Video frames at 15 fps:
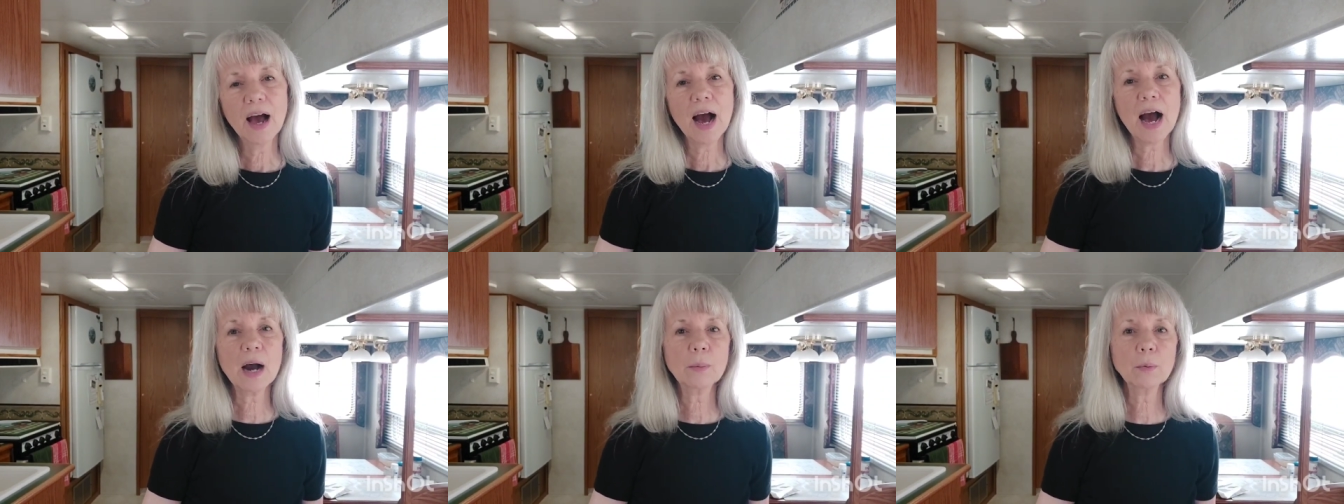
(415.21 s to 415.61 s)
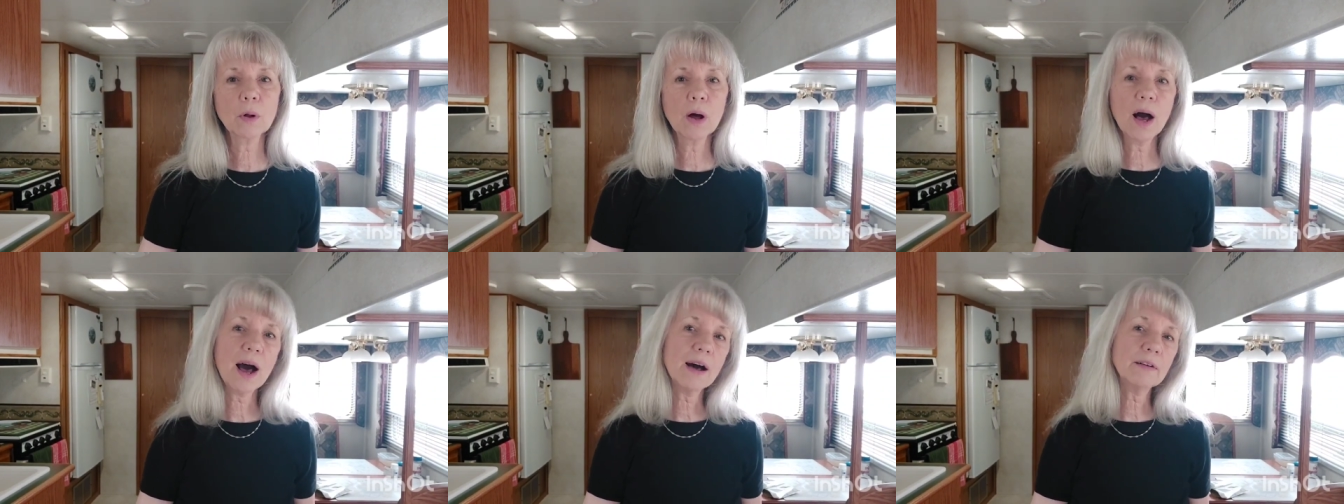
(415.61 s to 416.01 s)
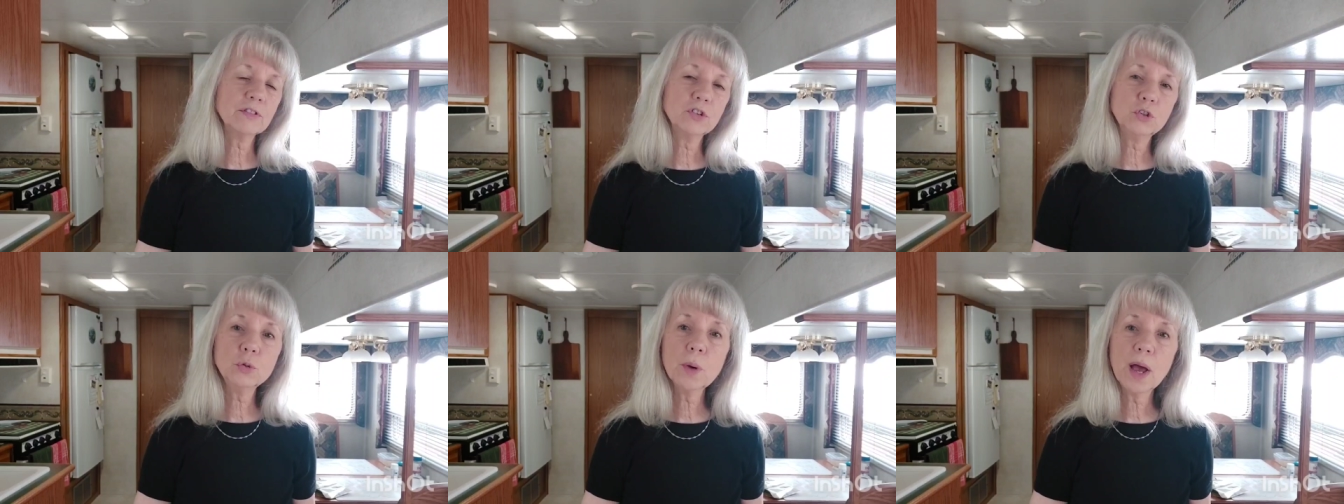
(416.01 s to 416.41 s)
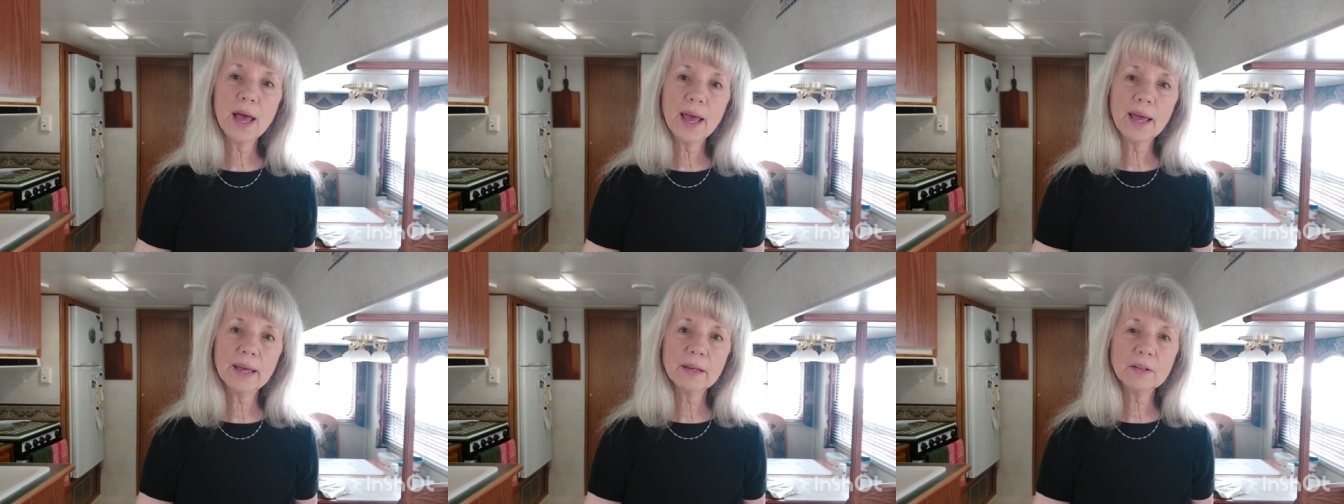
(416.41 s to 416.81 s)
I will have two
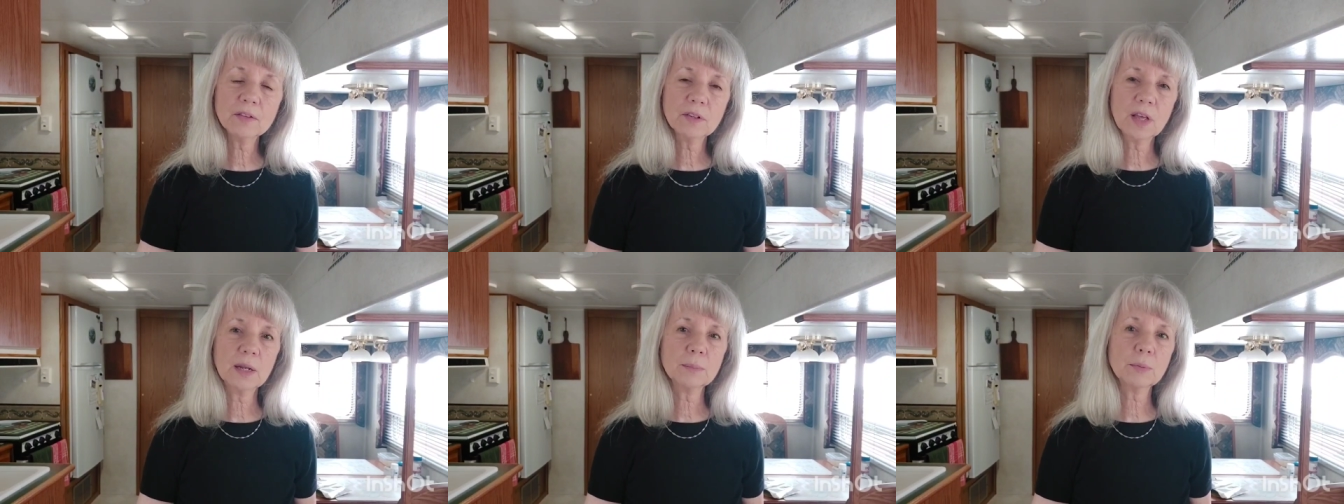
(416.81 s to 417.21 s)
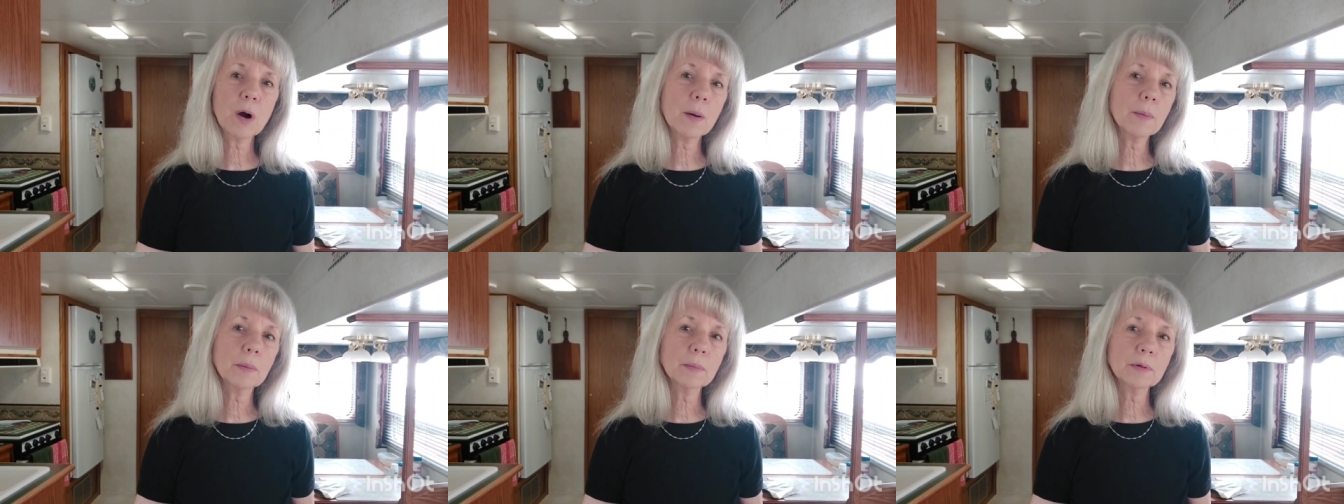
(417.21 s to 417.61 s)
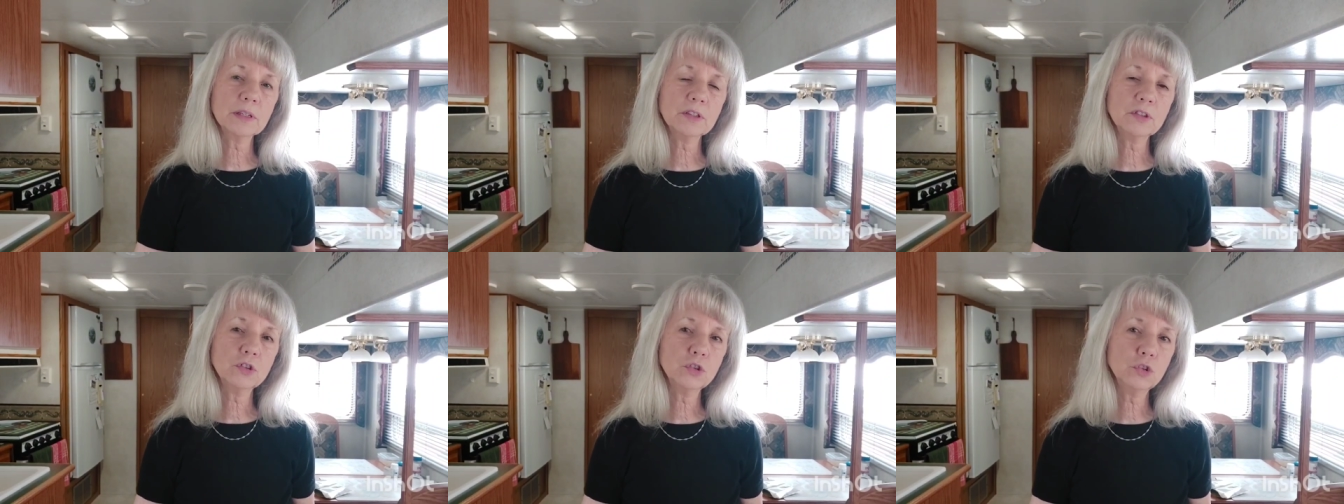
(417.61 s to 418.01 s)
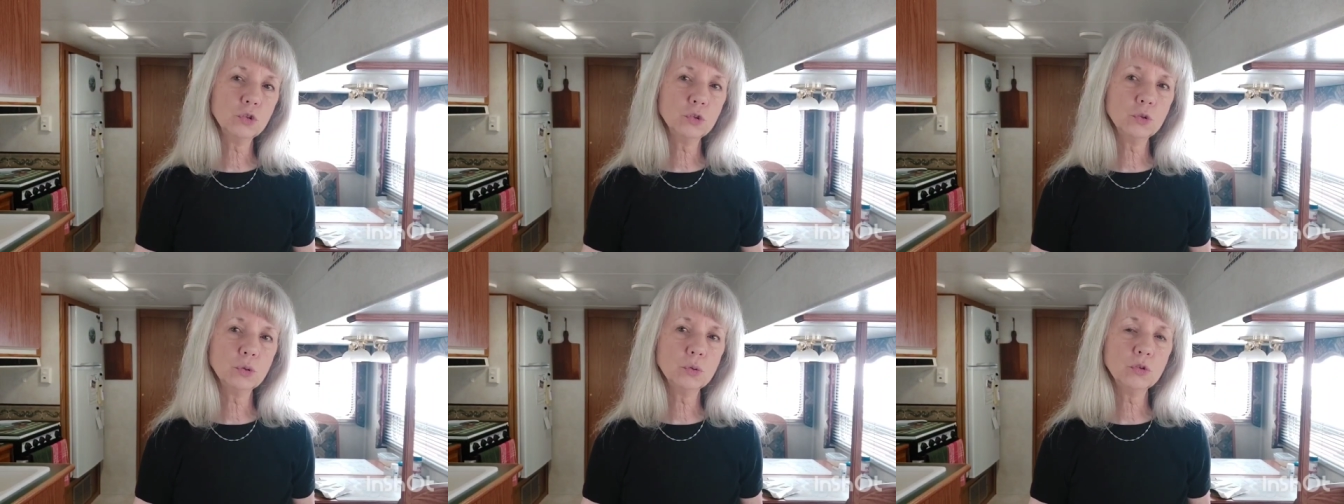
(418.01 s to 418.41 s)
eggs and probably
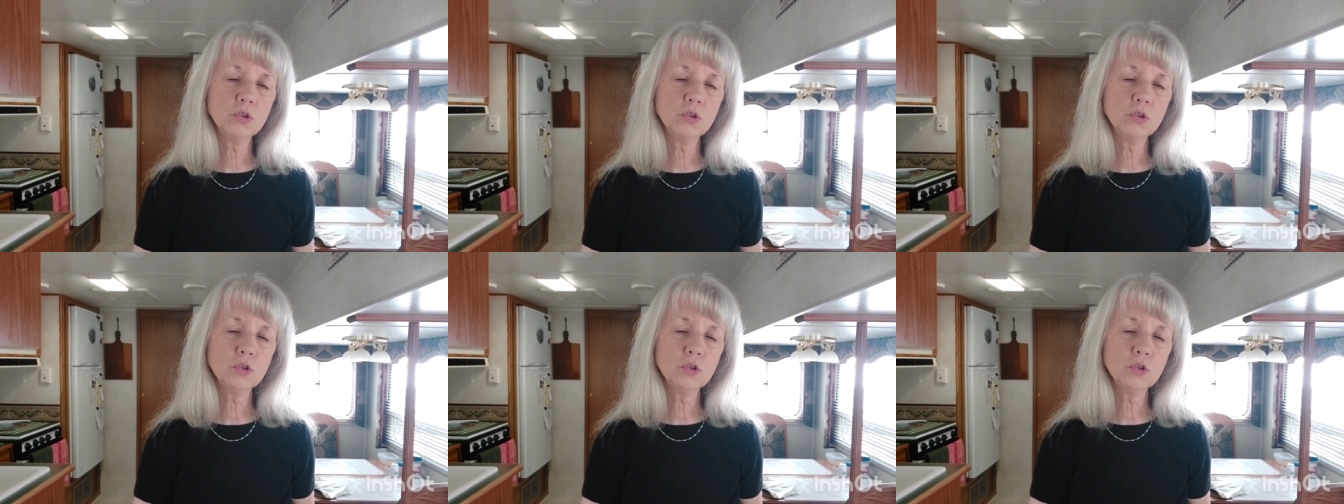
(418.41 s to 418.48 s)
two,